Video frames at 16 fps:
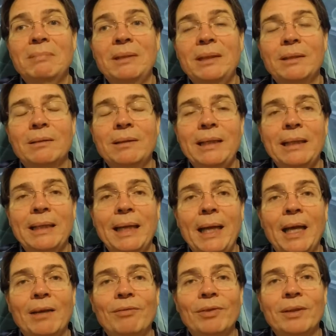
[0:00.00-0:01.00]
eat a
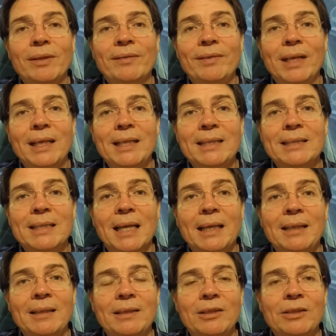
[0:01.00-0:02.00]
handful of nuts.
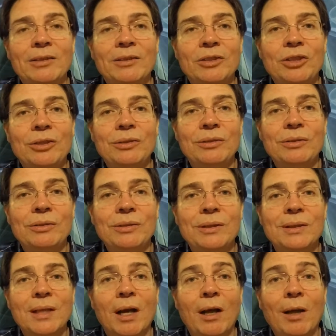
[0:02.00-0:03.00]
I
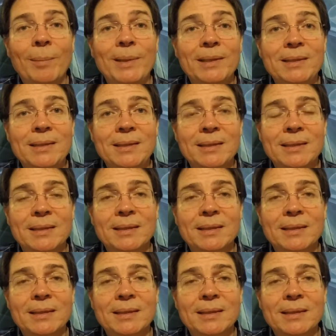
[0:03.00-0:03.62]
choose almonds